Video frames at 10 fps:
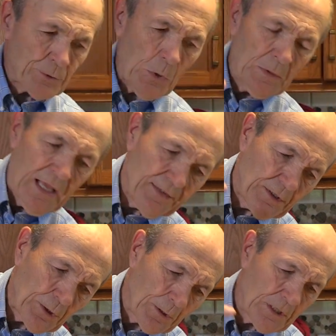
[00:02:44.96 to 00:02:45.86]
So, and
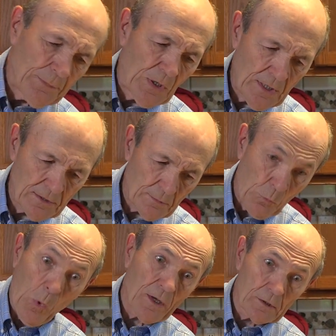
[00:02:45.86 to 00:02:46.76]
then you learn about how the
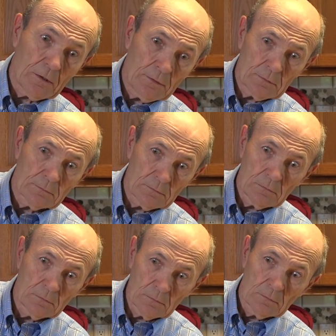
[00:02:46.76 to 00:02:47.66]
water
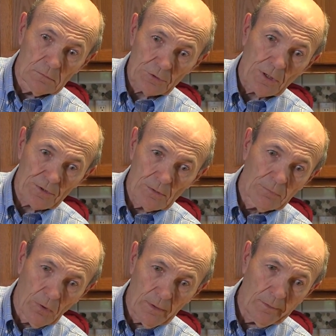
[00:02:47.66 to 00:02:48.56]
starts to
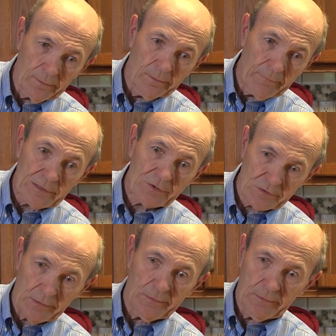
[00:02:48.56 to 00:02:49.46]
boil and it makes
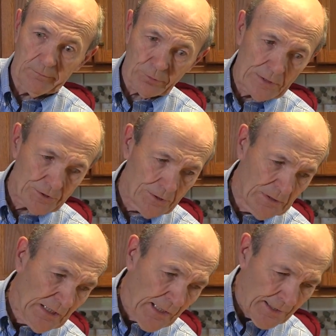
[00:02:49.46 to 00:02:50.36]
steam pressure,
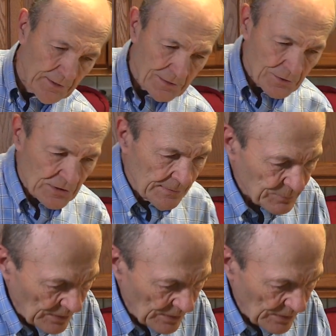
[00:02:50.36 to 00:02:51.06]
and then the steam